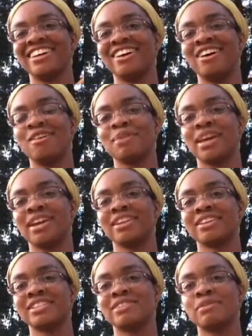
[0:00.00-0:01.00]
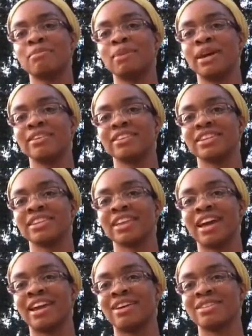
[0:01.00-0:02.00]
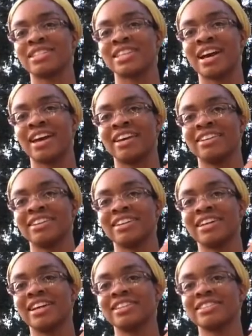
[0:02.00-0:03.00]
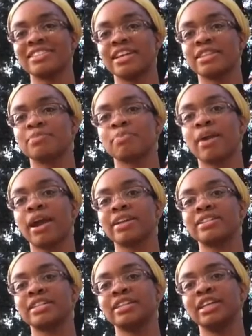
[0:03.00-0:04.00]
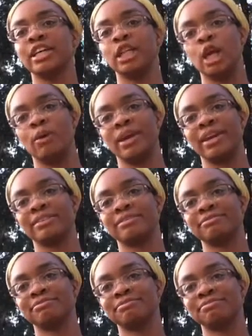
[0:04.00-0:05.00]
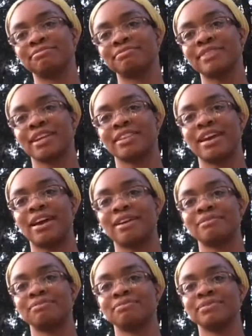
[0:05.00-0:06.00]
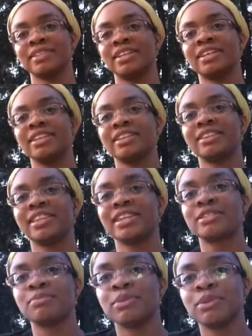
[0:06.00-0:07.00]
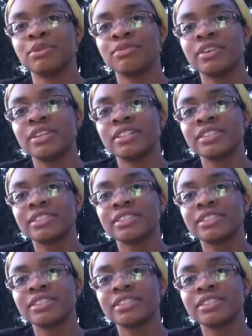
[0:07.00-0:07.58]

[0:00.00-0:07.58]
Oh man, it looks even better in the light outside. It's practically glowing. Look at that. That's beautiful.